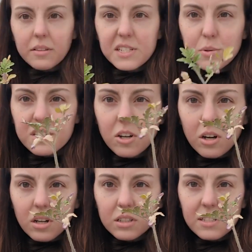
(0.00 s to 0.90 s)
This one's
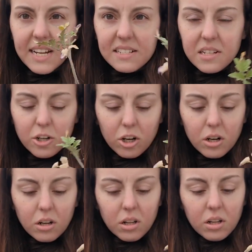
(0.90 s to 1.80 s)
called Desi
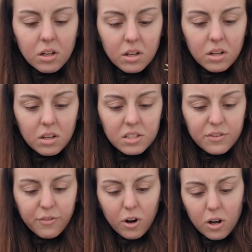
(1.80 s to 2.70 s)
Girl.
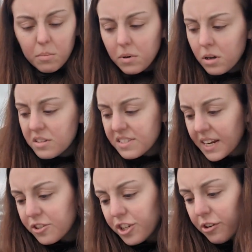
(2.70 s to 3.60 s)
It's from
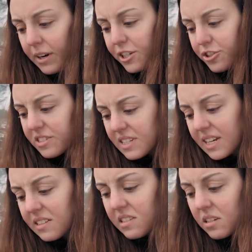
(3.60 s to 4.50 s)
Second Generation
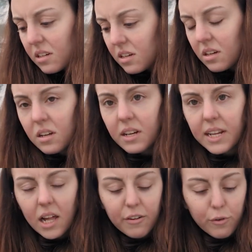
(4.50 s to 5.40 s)
Seeds in
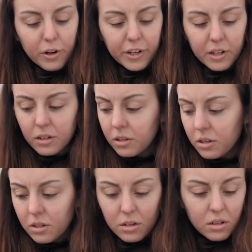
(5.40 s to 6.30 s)
California.
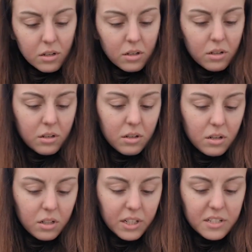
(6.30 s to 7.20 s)

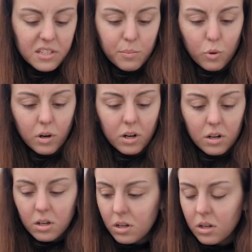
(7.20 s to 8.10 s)
I like to support
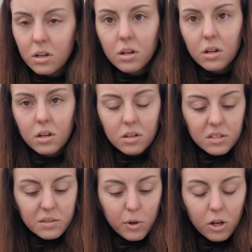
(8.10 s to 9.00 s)

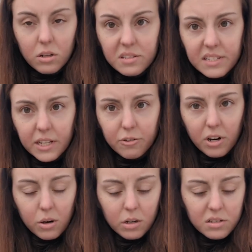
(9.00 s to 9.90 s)
small seed
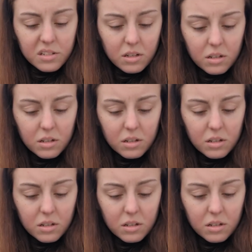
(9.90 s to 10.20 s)
growers.